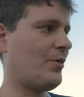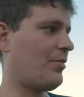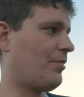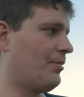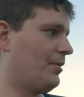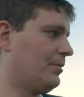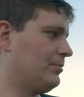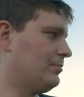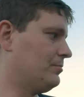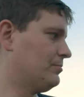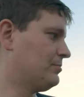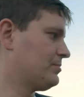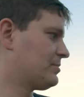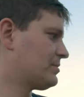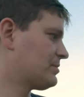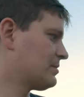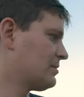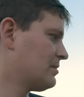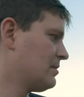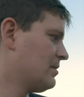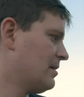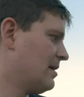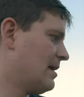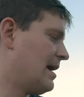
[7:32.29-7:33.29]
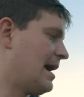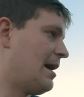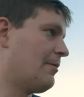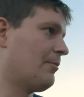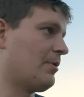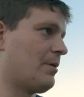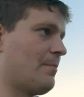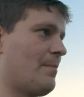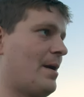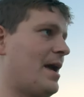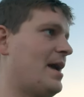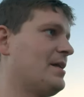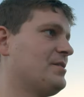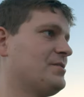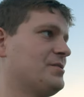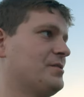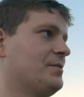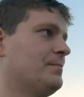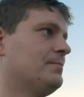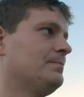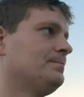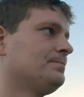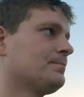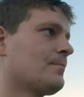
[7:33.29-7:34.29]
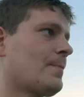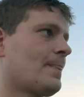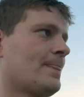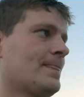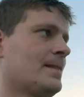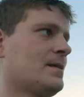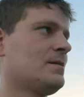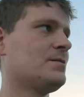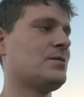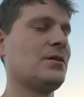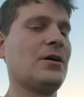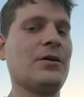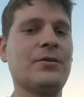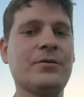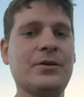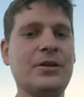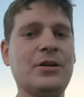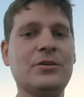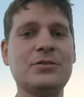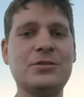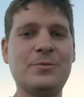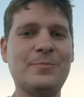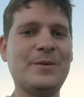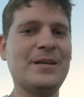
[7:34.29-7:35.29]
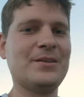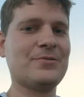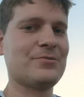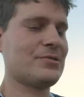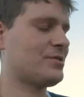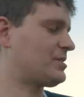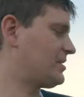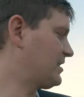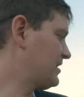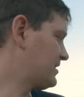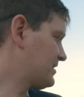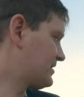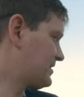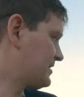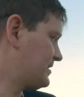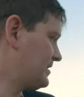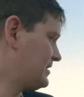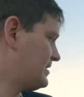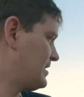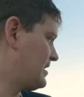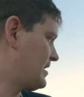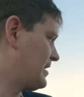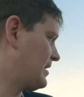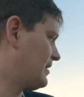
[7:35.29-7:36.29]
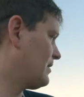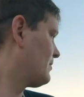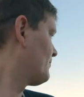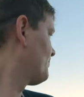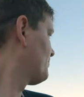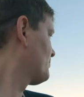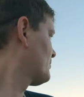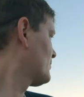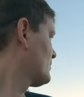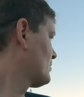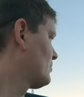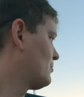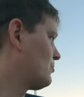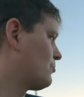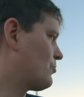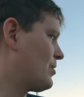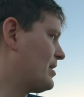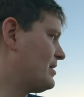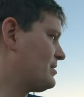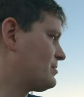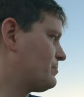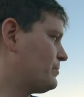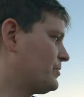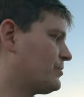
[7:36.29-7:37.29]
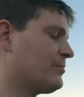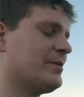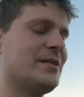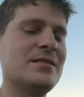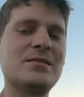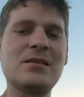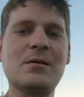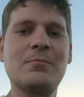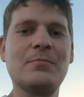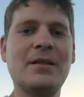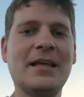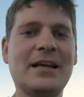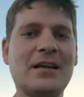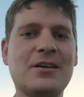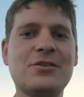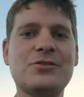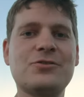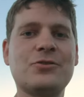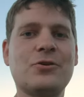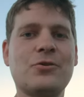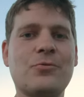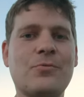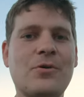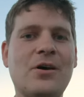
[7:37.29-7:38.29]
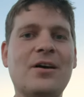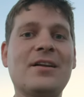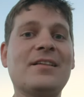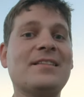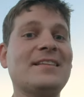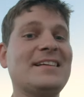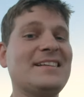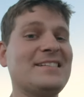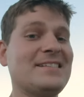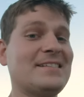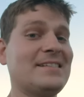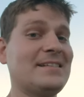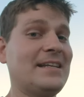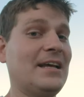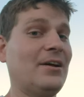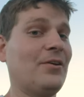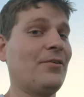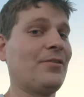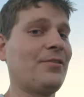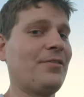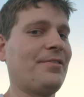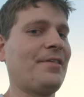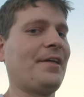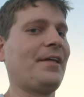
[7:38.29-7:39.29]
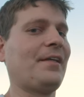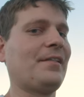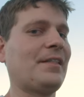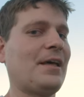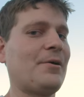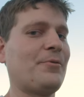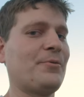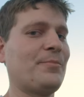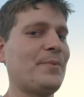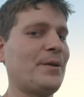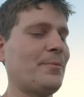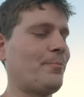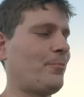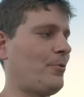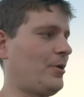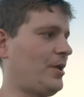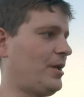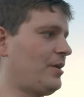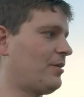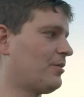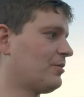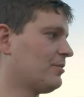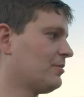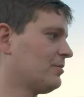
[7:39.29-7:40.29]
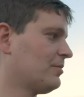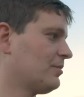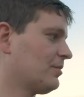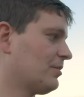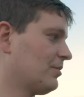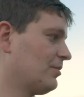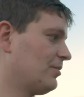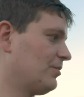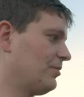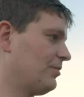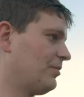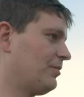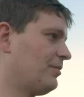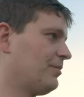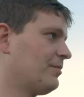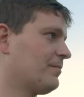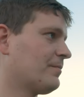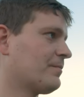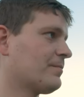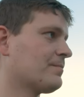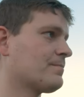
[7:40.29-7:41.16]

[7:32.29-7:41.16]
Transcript: with those, I would imagine. So it'd also be interesting to see a race between something like a Surron and the Stealth. I think that would be a pretty good